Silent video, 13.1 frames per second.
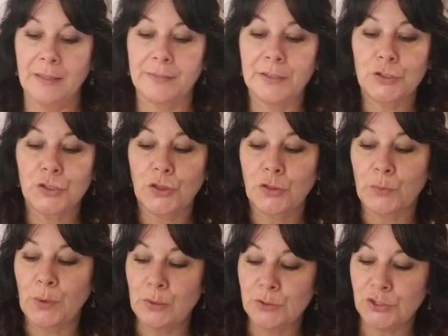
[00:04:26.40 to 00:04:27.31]
This
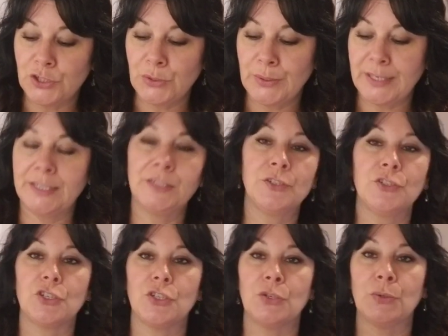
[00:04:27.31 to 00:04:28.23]
throws you
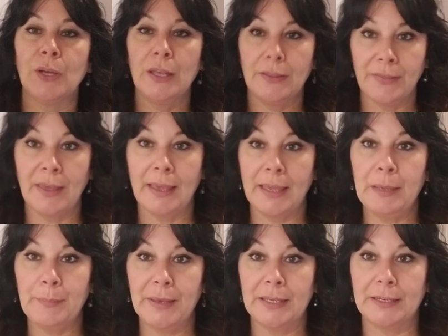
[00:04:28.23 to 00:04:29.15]
into the
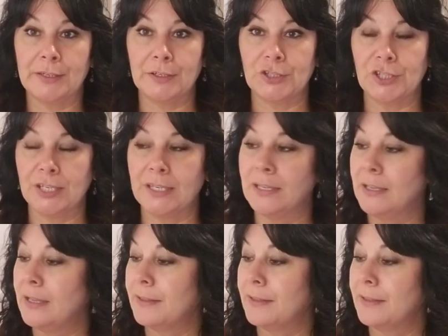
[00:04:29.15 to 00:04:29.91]
hangman energy.